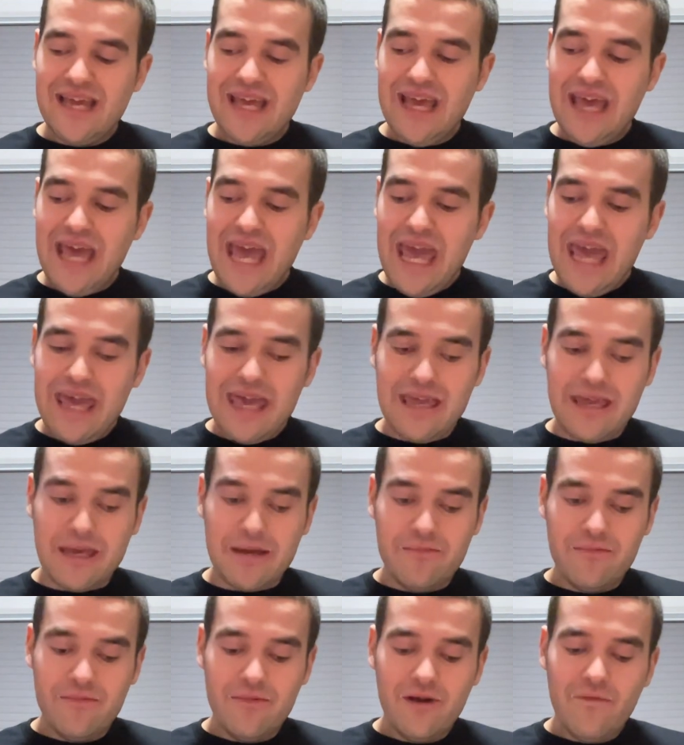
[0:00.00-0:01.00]

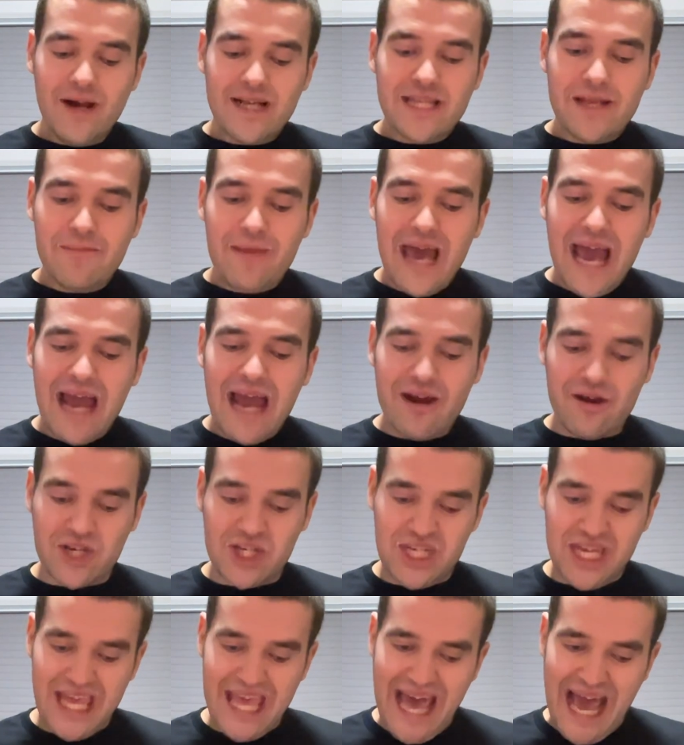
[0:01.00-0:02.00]
Hey, what's the matter?
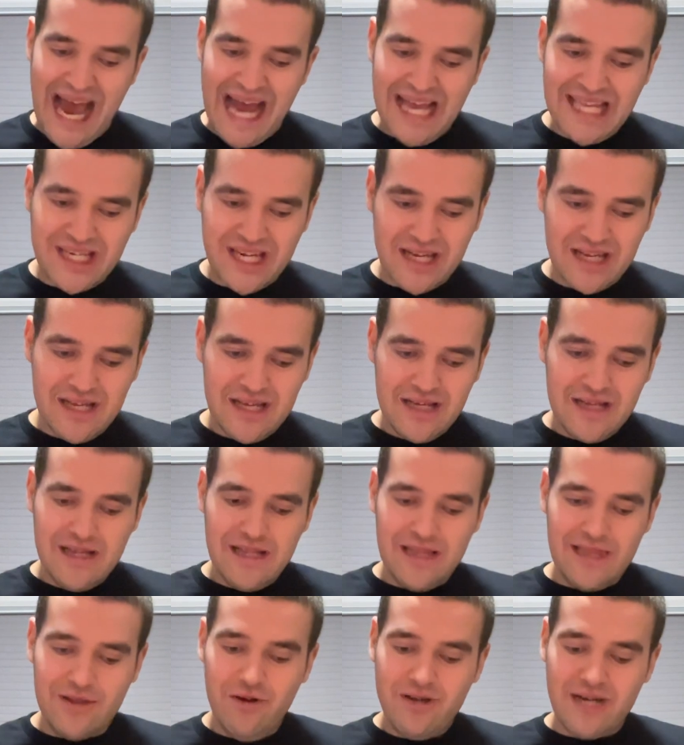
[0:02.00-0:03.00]
She asked.
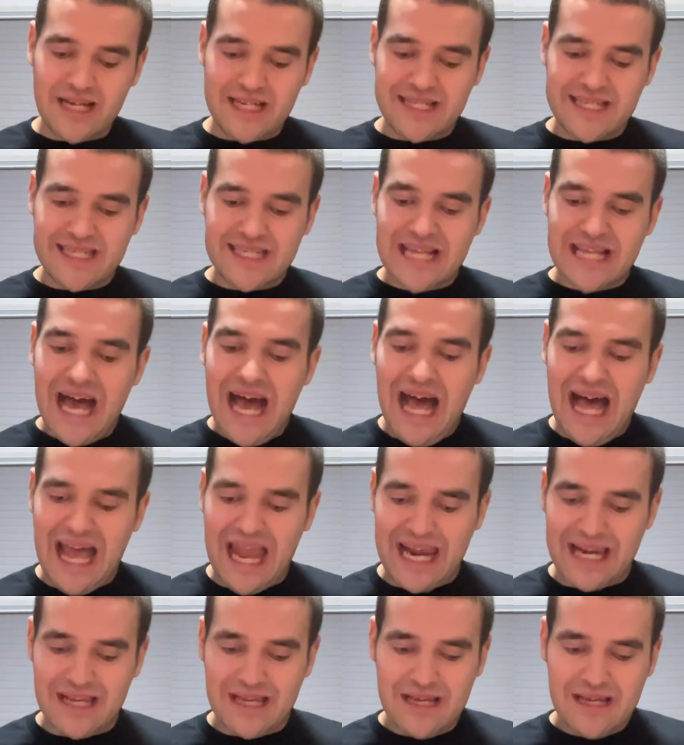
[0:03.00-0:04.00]
Luca sighed.